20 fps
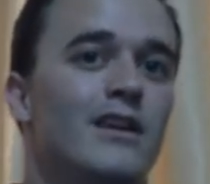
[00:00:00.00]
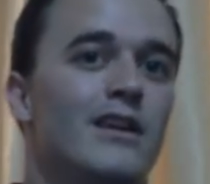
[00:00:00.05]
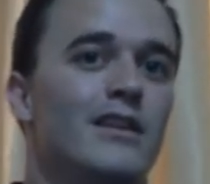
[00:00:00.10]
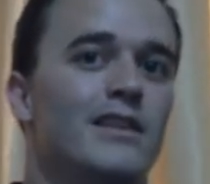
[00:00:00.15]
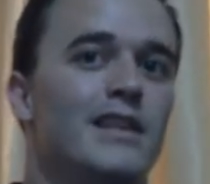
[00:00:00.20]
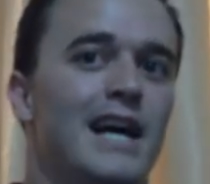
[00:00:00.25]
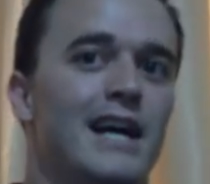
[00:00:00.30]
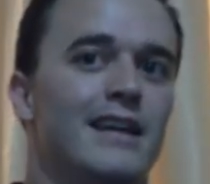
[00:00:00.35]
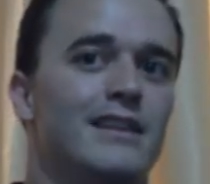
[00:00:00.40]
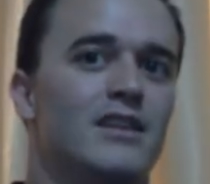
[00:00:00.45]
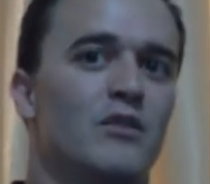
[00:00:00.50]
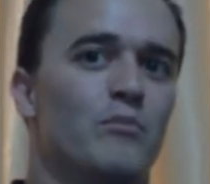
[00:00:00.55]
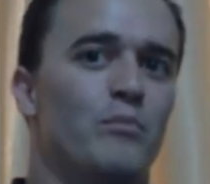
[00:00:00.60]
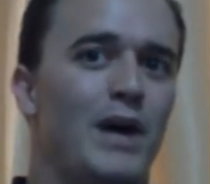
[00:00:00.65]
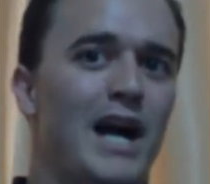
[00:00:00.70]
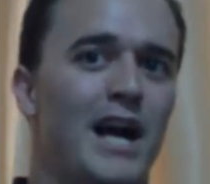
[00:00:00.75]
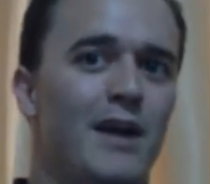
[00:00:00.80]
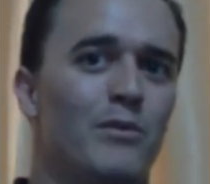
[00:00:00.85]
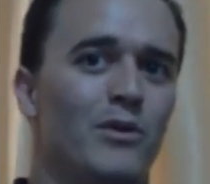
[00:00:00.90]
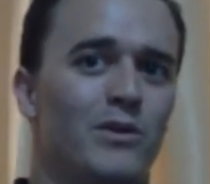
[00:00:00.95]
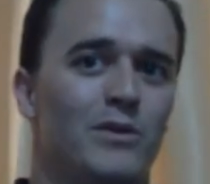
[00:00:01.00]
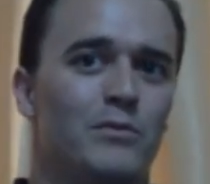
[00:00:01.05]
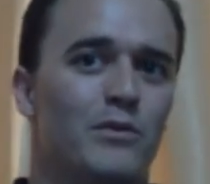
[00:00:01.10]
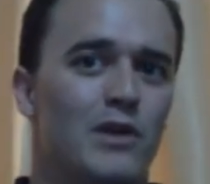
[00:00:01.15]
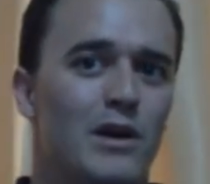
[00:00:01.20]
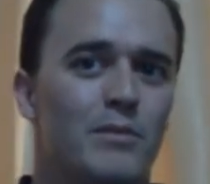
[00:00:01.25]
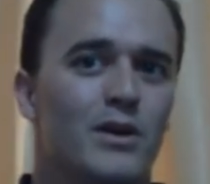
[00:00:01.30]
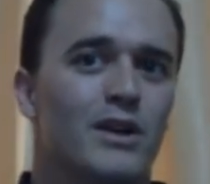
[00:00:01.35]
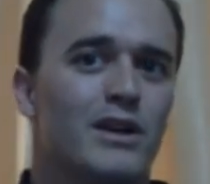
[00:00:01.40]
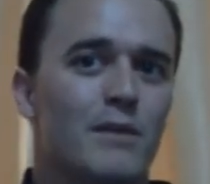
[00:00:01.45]
That the Bible,
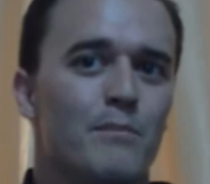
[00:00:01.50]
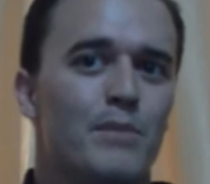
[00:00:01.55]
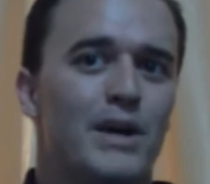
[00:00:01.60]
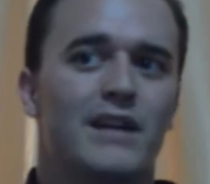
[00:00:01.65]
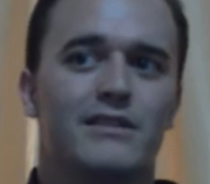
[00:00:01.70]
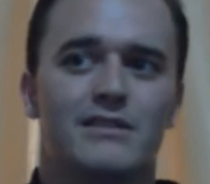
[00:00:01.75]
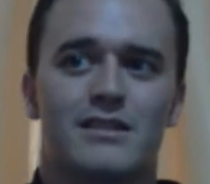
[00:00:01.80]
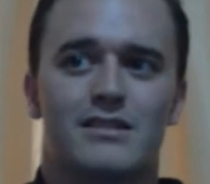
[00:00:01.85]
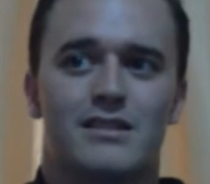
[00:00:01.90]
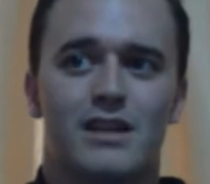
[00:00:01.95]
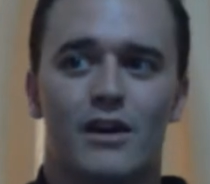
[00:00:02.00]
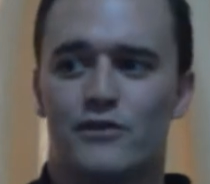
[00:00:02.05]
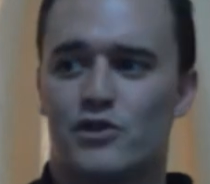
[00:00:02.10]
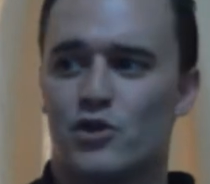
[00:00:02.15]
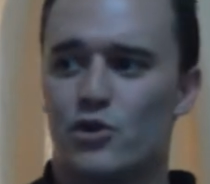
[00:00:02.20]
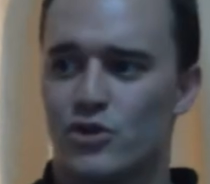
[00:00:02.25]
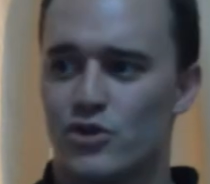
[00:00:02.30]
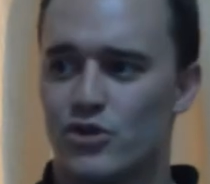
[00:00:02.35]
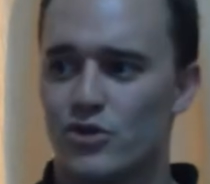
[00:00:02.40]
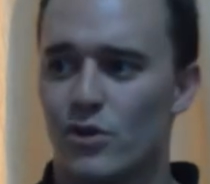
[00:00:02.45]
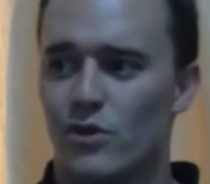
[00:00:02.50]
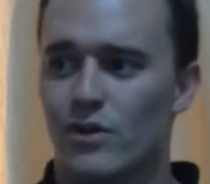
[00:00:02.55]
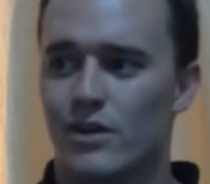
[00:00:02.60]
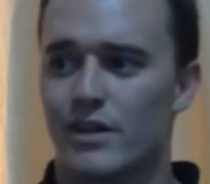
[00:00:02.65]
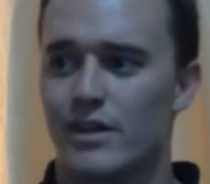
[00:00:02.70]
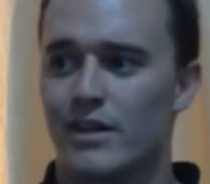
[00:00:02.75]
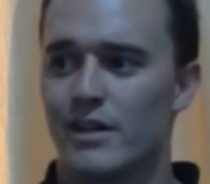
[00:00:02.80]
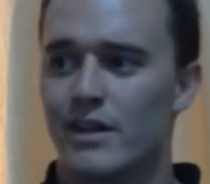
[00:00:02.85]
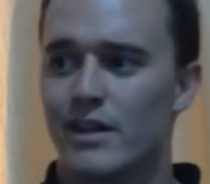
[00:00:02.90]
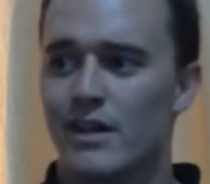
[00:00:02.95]
remember, compares itself to a
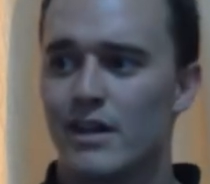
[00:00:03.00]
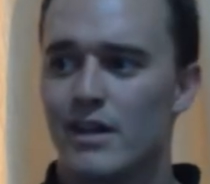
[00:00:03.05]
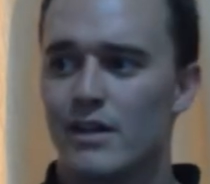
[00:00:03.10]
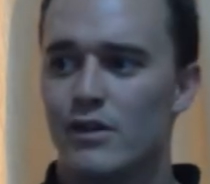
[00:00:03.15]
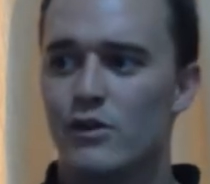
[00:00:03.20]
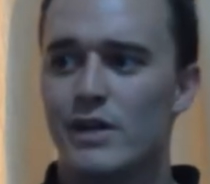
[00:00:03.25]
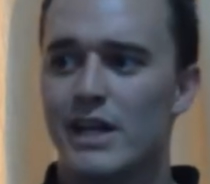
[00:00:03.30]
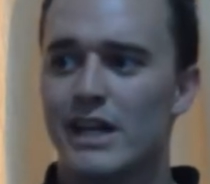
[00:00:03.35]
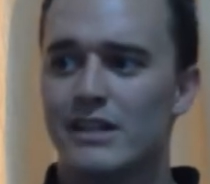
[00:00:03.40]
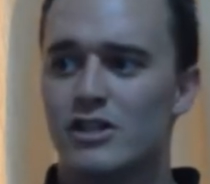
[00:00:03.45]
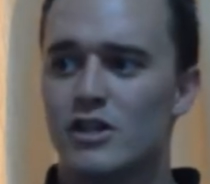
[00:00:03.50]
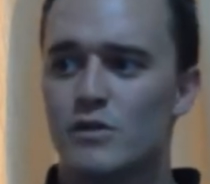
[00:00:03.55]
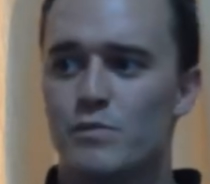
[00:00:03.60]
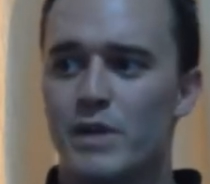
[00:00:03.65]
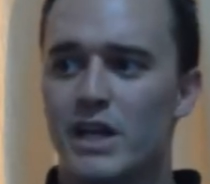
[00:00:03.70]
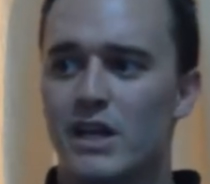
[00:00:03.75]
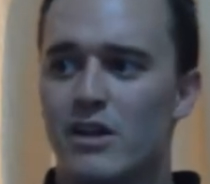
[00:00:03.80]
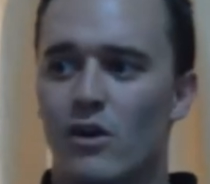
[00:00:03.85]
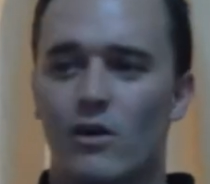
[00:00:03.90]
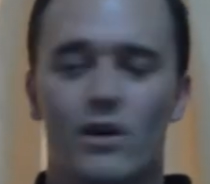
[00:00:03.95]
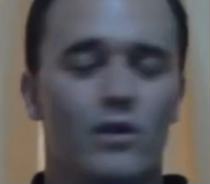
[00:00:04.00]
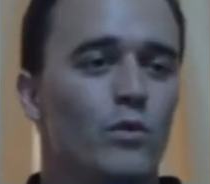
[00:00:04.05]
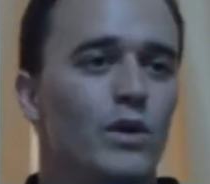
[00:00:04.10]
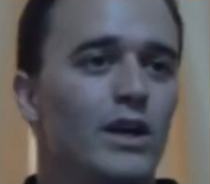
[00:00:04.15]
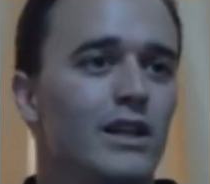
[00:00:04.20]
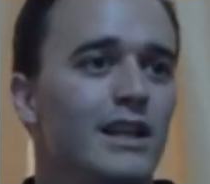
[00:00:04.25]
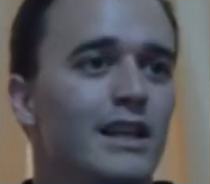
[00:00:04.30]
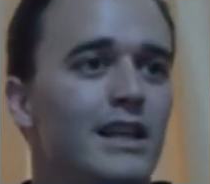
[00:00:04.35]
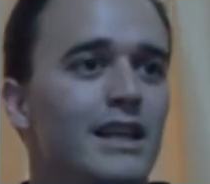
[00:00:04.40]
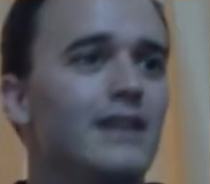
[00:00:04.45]
sword. You can't just be going
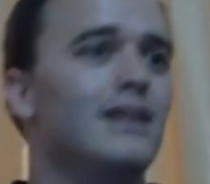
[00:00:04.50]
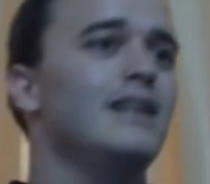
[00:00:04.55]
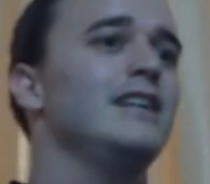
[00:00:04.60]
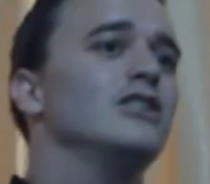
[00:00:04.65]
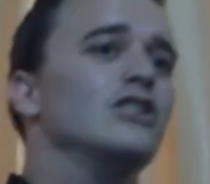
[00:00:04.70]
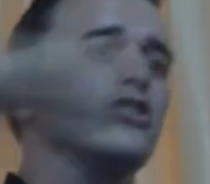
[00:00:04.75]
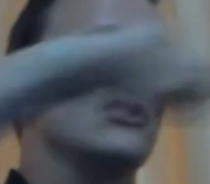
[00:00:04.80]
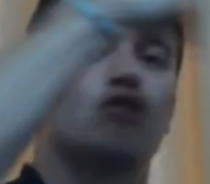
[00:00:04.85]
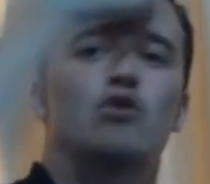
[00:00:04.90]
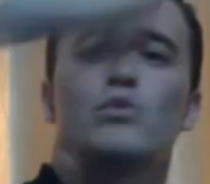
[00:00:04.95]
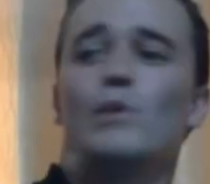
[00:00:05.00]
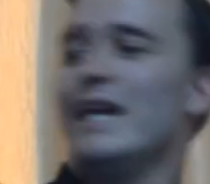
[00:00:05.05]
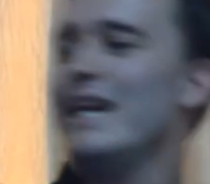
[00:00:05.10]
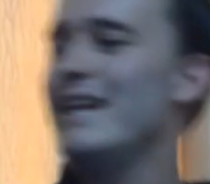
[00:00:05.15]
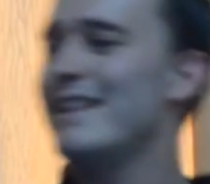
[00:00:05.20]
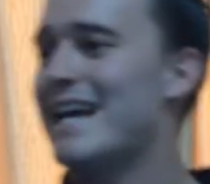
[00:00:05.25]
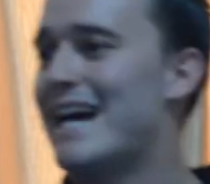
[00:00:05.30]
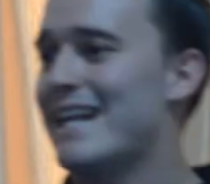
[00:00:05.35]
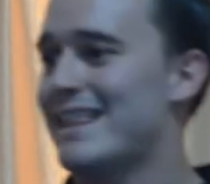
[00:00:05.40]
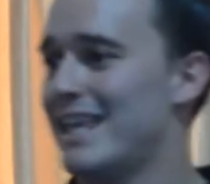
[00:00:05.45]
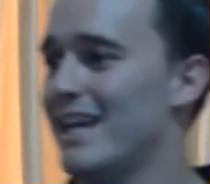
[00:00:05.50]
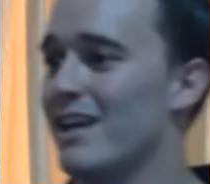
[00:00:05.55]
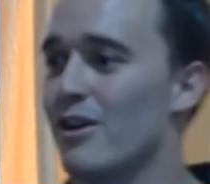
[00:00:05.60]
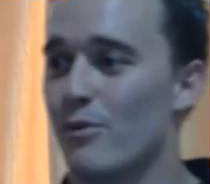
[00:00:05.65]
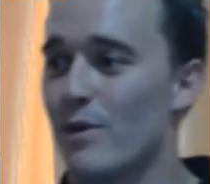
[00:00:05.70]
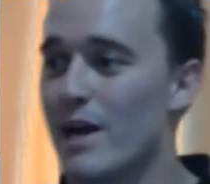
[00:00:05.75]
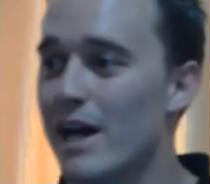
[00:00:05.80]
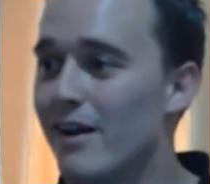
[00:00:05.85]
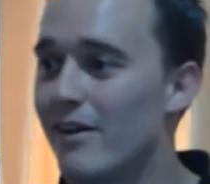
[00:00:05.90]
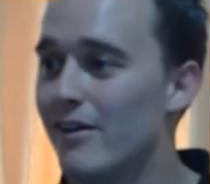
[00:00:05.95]
willy nilly, just swinging that thing
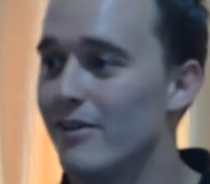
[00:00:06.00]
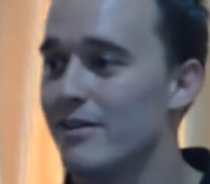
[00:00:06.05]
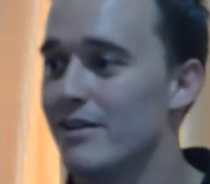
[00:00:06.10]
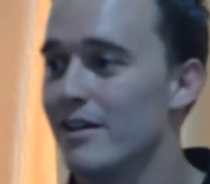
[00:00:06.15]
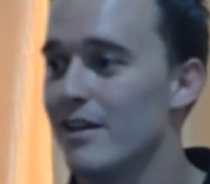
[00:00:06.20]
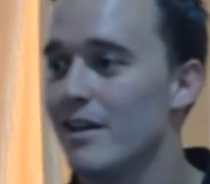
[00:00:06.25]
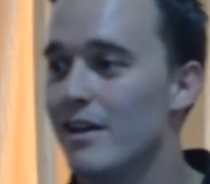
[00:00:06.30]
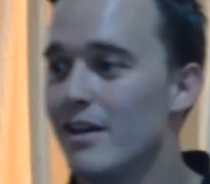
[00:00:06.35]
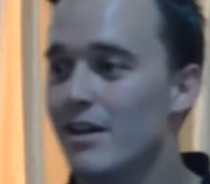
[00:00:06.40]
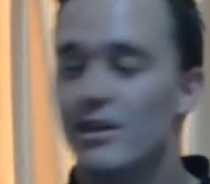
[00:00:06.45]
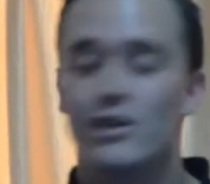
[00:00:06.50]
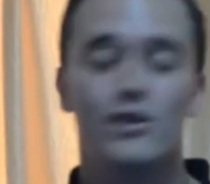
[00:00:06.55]
around. Mm.